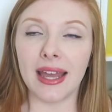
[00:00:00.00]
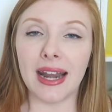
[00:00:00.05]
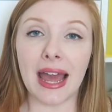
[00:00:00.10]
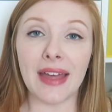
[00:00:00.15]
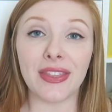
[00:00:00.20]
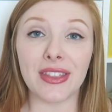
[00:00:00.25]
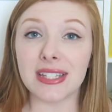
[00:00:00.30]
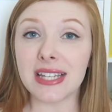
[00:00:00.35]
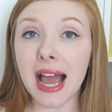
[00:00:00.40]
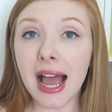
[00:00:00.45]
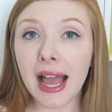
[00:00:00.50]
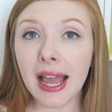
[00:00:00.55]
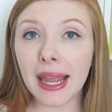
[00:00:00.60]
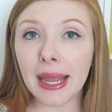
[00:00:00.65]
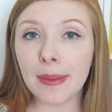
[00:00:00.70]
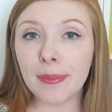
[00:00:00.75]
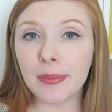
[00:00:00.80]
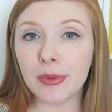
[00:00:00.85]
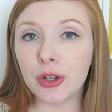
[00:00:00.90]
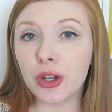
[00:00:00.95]
And at the
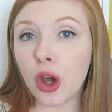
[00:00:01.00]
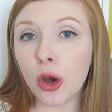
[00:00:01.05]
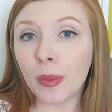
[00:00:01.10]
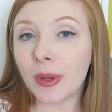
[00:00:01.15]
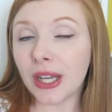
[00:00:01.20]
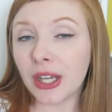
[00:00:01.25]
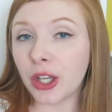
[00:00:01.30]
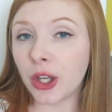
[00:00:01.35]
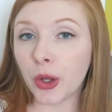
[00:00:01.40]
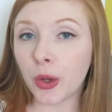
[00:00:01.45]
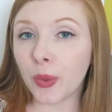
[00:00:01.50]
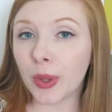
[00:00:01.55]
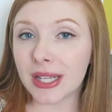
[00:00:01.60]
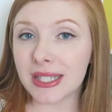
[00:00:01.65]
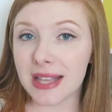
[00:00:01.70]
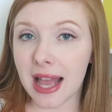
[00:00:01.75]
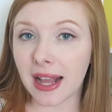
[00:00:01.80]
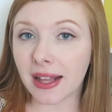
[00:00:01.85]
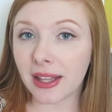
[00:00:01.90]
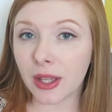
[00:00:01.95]
time, nobody knew
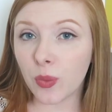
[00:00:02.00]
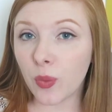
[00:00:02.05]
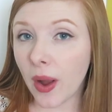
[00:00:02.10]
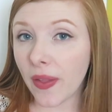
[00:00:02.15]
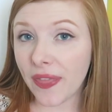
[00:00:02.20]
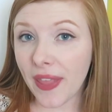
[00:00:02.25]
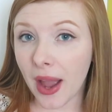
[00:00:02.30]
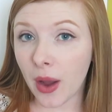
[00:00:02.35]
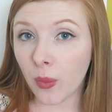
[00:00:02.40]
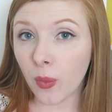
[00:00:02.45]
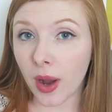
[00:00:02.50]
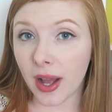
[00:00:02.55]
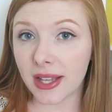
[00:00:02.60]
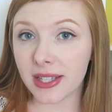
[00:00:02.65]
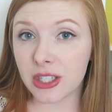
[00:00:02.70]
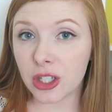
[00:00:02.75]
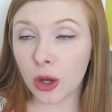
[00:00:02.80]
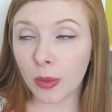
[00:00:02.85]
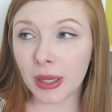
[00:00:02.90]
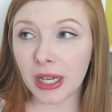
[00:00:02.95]
exactly what that
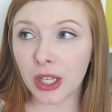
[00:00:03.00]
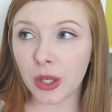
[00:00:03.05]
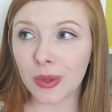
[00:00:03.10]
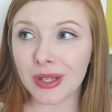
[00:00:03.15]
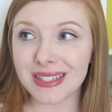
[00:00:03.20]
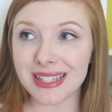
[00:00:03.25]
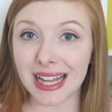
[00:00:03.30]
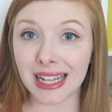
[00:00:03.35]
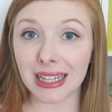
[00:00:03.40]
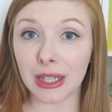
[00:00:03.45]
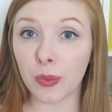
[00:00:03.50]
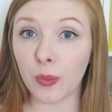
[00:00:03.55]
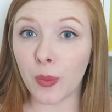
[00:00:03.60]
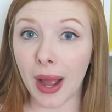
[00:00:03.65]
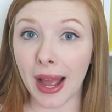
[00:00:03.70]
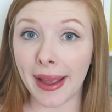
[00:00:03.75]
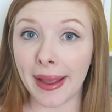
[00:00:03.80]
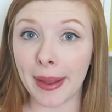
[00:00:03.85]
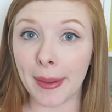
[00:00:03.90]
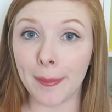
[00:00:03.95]
was. Nobody knew exactly
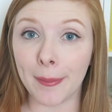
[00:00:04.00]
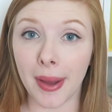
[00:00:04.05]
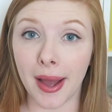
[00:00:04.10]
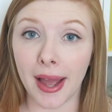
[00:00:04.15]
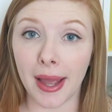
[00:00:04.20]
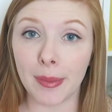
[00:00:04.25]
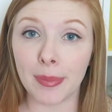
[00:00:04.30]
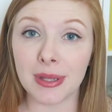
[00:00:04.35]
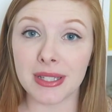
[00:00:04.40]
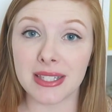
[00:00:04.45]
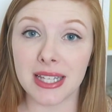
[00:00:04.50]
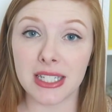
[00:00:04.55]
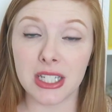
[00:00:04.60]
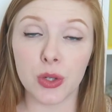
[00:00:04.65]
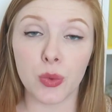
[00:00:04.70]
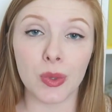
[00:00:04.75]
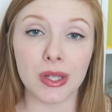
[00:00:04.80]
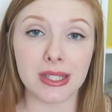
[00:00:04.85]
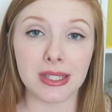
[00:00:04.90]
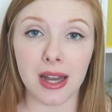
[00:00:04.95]
why my
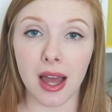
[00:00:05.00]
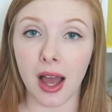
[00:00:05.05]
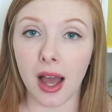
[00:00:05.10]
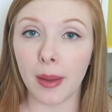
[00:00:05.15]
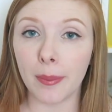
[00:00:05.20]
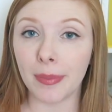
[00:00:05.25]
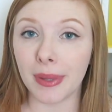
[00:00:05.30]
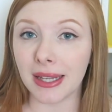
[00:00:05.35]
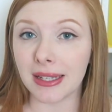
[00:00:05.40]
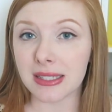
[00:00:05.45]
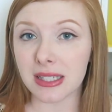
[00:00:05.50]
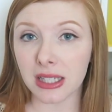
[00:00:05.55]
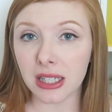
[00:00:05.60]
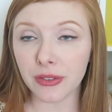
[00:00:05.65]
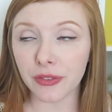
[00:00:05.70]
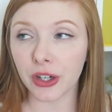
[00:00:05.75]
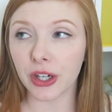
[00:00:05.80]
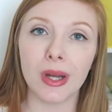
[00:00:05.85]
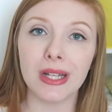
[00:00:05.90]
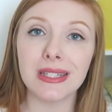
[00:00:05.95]
placenta was not being
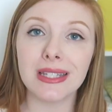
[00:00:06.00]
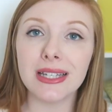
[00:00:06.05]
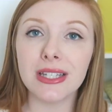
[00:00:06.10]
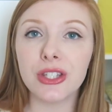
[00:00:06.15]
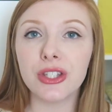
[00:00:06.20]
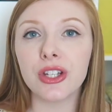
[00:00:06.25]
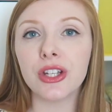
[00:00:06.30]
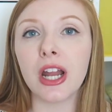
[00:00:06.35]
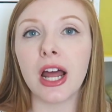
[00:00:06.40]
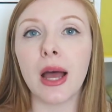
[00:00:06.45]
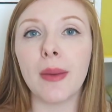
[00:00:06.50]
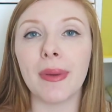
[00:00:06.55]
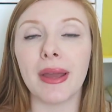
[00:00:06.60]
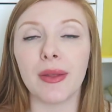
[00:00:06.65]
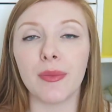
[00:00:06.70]
delivered. Once I stood up